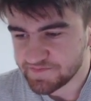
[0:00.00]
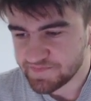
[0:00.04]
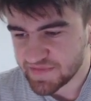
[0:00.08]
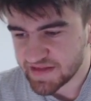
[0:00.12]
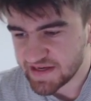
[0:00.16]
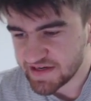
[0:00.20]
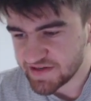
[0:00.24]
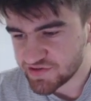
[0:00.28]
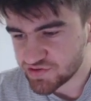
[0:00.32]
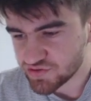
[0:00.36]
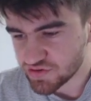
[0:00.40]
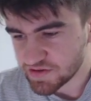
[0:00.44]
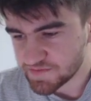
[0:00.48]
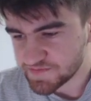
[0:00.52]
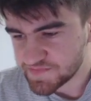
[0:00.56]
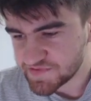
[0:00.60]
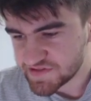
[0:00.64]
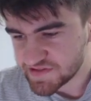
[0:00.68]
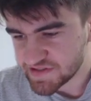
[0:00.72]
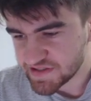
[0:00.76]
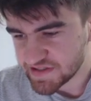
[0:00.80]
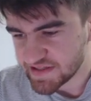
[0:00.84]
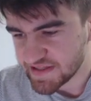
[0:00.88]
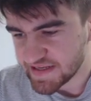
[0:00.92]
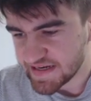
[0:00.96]
he
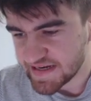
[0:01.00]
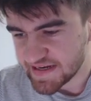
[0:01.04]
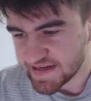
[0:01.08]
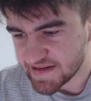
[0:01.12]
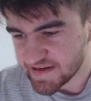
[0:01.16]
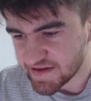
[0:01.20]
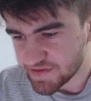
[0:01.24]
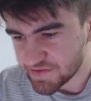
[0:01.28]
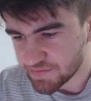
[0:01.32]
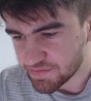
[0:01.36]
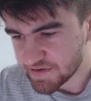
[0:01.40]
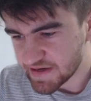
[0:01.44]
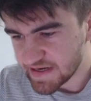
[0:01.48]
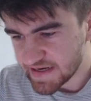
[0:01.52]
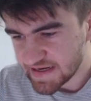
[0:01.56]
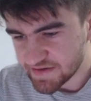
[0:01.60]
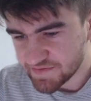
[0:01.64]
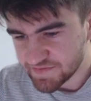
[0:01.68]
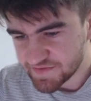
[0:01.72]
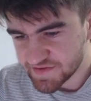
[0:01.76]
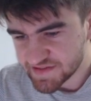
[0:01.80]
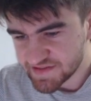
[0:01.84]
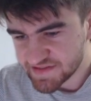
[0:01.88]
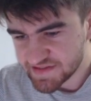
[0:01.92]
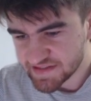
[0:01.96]
drops an 83 out
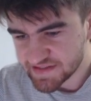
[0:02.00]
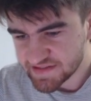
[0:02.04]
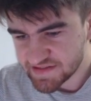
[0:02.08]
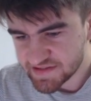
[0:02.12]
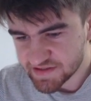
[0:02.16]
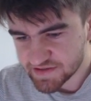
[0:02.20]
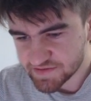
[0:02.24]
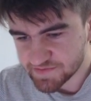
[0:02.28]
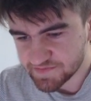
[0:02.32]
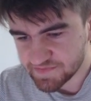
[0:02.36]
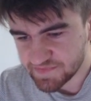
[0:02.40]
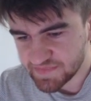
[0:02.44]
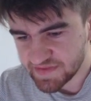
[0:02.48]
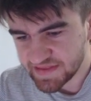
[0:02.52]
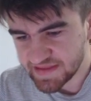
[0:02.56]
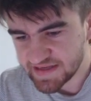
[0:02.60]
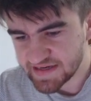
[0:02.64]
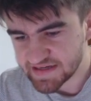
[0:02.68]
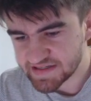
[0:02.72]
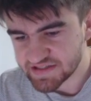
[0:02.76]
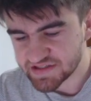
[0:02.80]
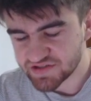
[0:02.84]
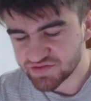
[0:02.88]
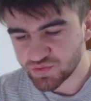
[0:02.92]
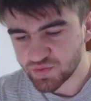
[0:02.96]
of his system
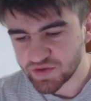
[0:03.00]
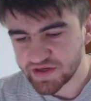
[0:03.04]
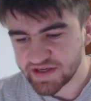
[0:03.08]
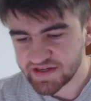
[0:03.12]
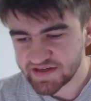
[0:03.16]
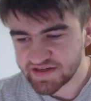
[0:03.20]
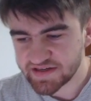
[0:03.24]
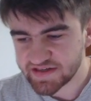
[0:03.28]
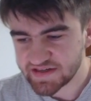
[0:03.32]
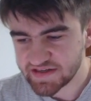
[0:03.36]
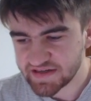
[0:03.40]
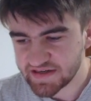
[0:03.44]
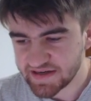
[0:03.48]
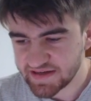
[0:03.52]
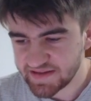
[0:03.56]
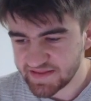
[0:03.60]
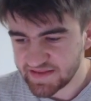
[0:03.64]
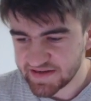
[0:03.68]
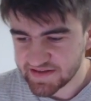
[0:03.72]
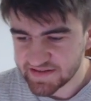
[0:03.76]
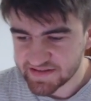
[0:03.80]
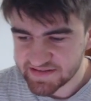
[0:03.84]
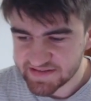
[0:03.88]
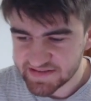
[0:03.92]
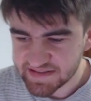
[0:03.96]
next week, and
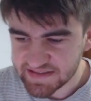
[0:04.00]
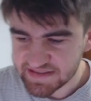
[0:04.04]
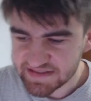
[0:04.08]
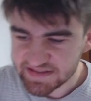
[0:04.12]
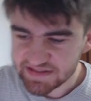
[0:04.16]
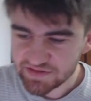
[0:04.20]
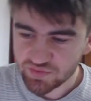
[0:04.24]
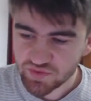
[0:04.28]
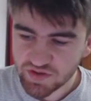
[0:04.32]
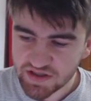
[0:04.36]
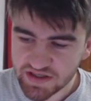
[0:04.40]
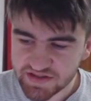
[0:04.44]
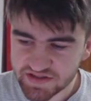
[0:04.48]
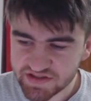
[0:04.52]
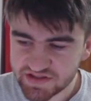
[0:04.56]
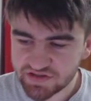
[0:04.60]
then a 61.